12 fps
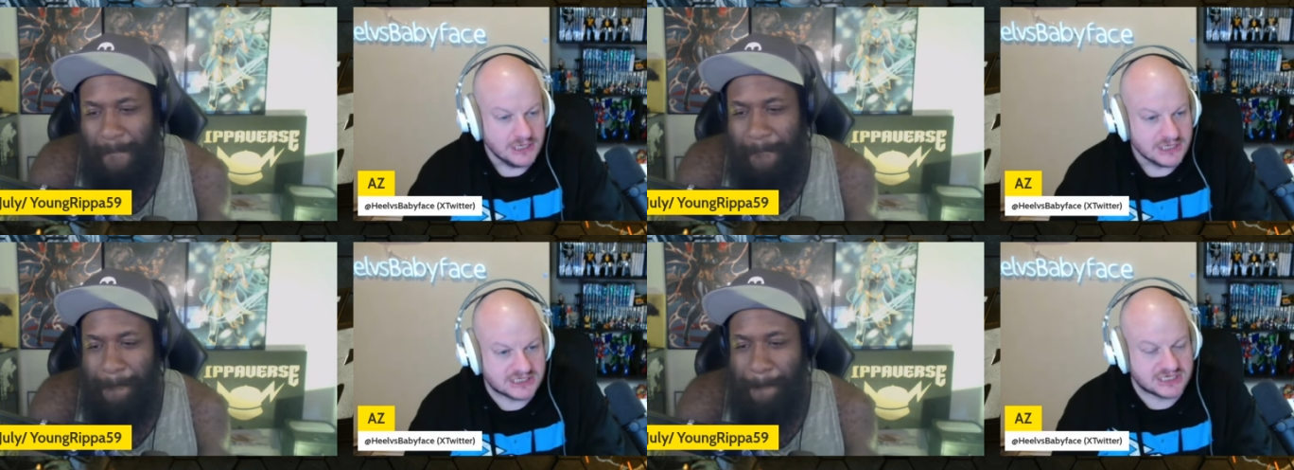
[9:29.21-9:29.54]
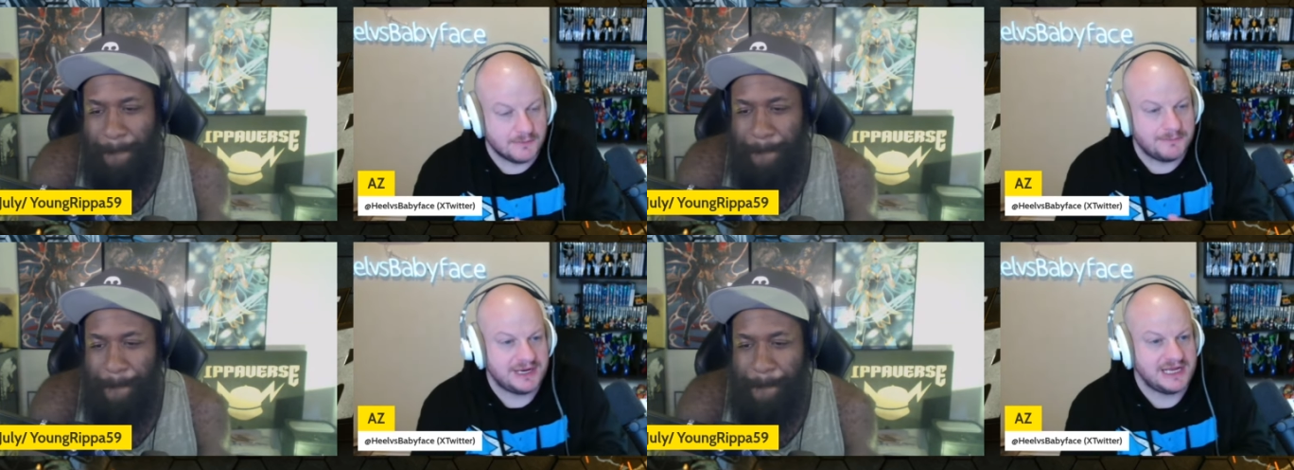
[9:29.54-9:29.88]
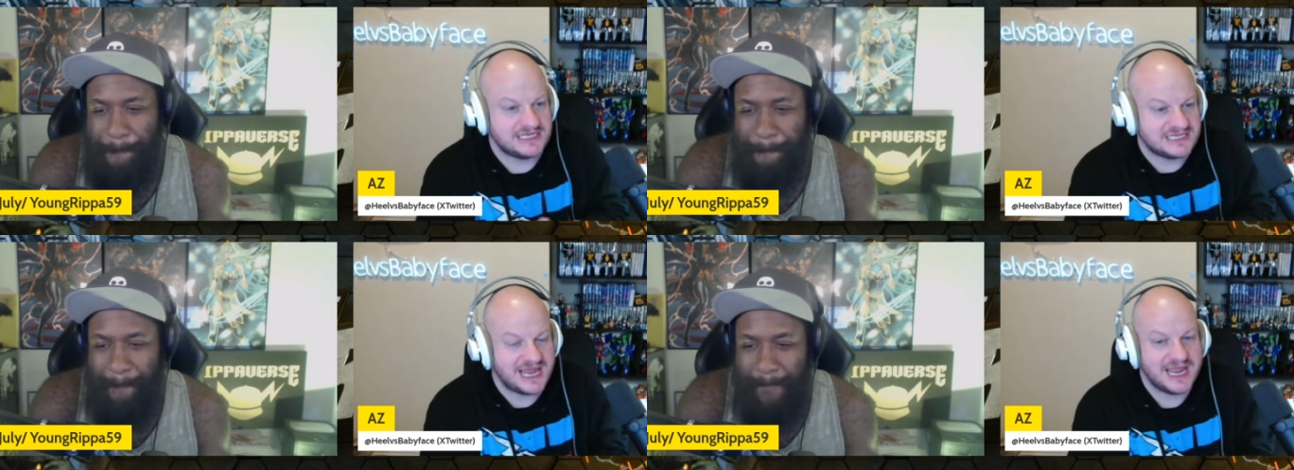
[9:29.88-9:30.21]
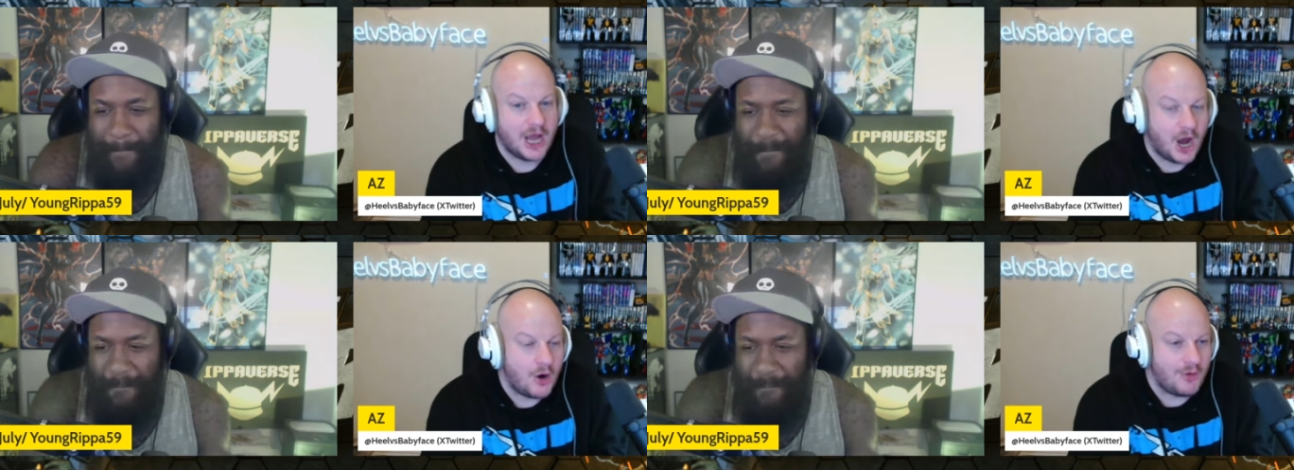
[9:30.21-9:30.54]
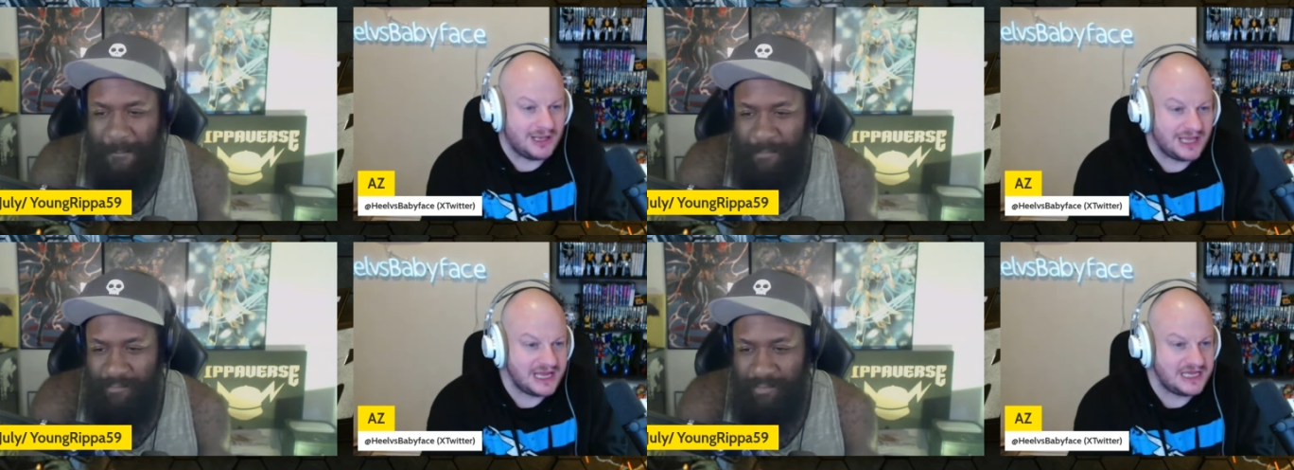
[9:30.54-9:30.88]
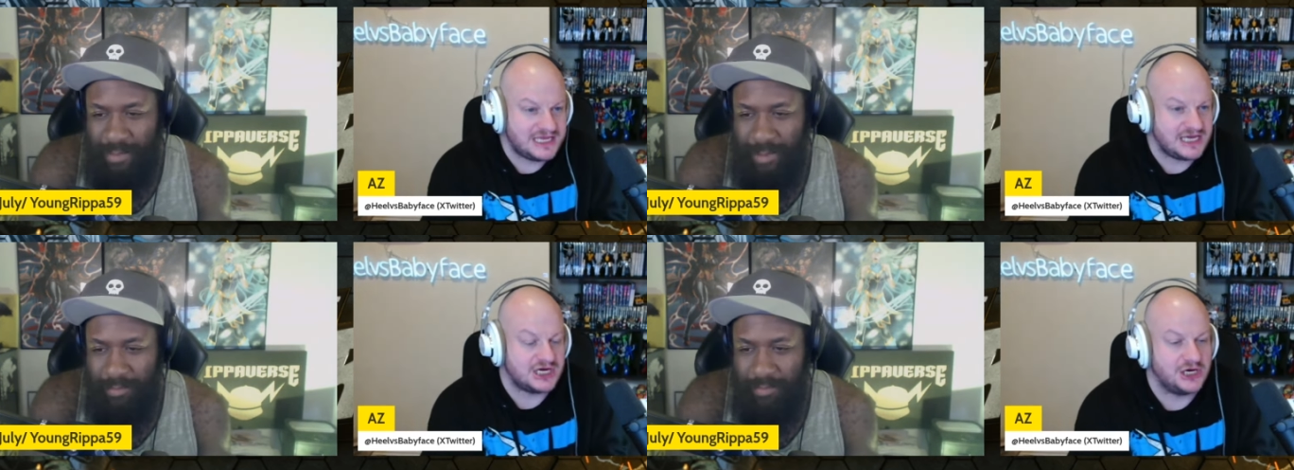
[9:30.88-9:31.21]
Speaker 1: Somebody saying, oh, I
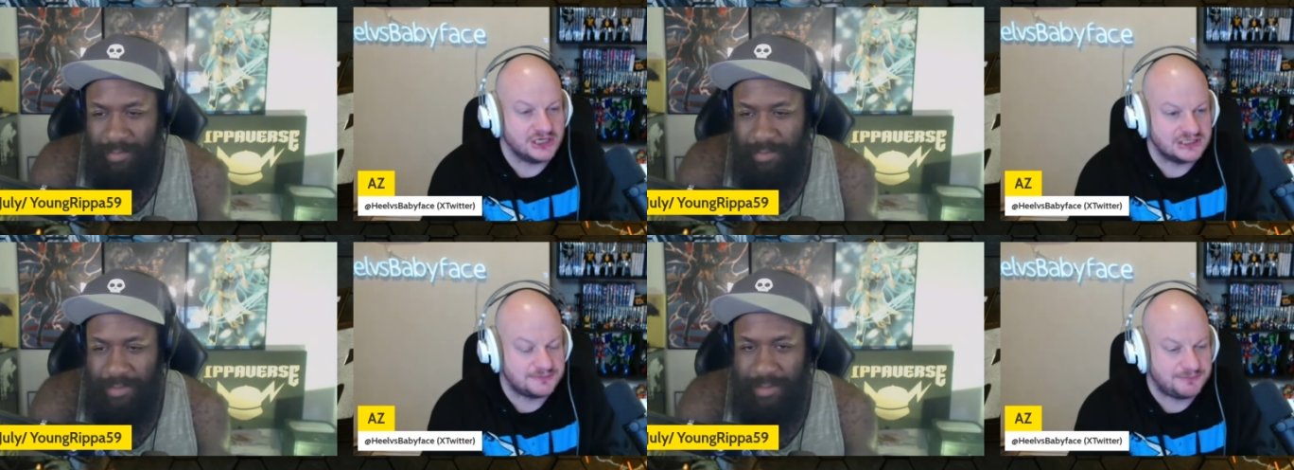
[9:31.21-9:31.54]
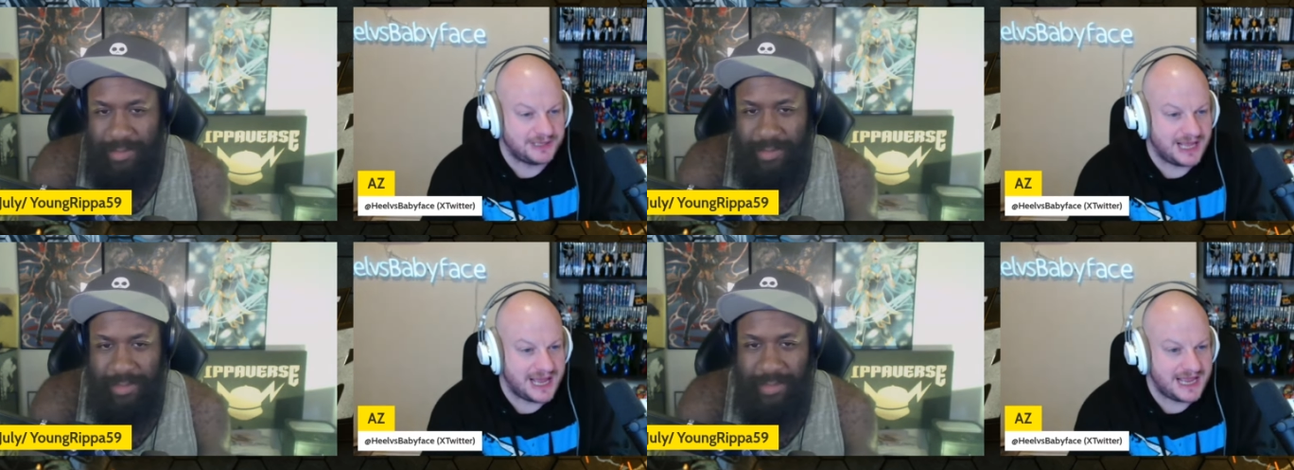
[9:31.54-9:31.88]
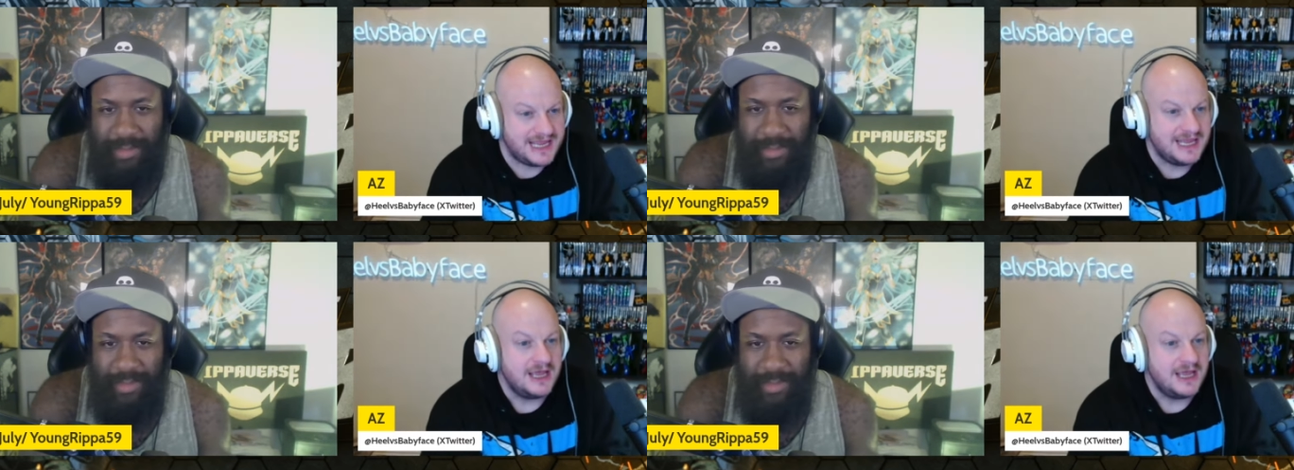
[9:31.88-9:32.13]
like your cosplay